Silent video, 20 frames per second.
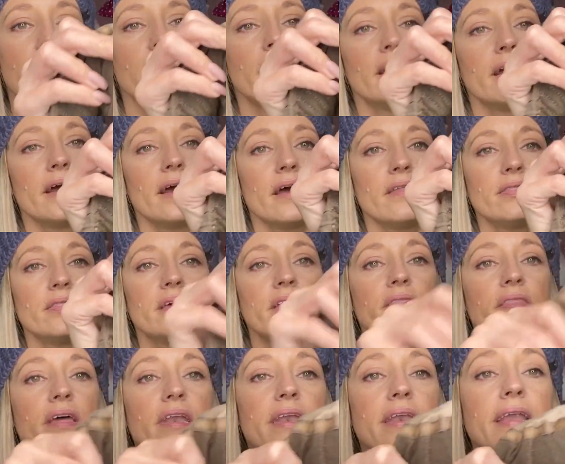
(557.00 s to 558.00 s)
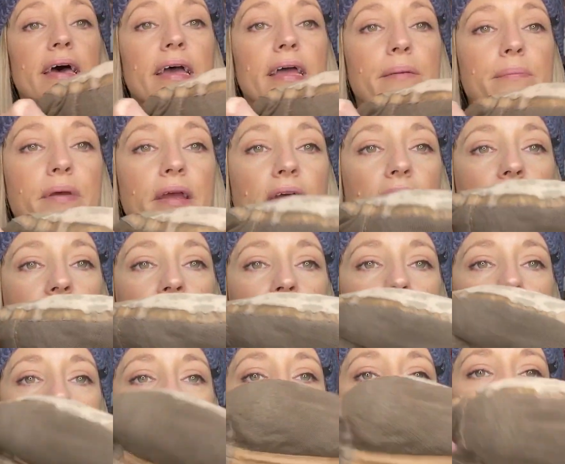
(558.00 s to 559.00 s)
and then the nape
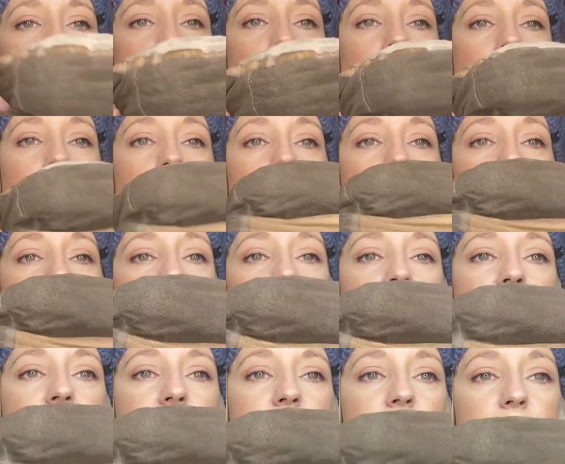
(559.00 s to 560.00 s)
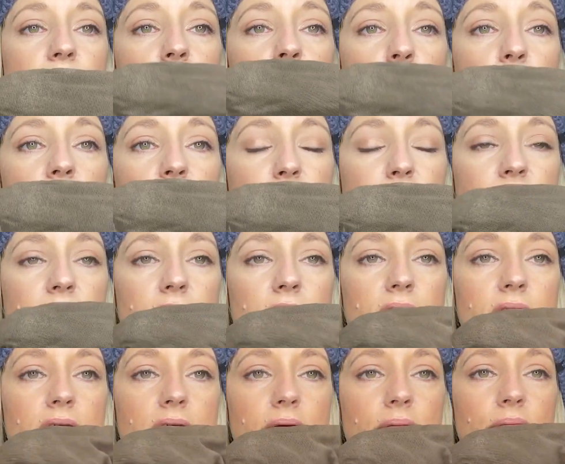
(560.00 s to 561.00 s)
area is where this is wefted,
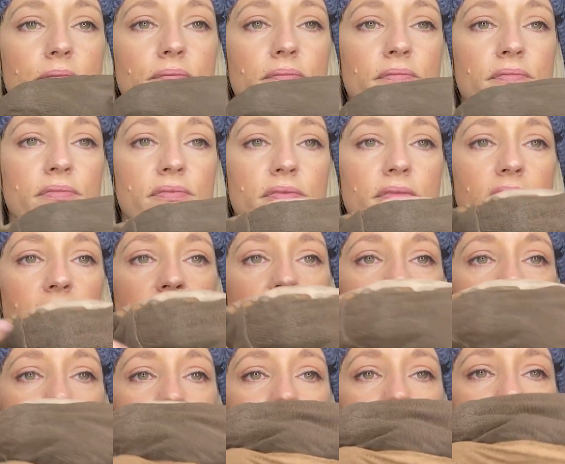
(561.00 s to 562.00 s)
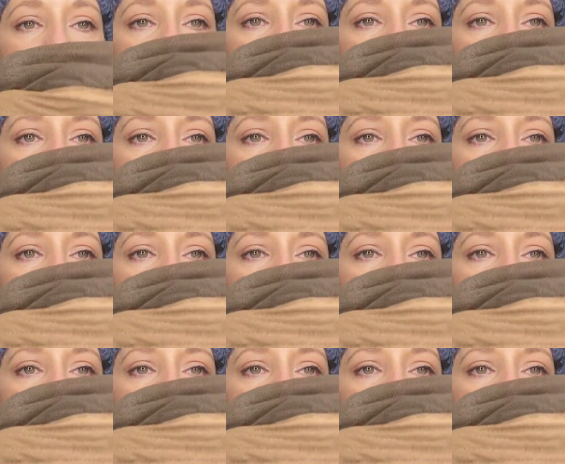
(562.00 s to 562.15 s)
and you can see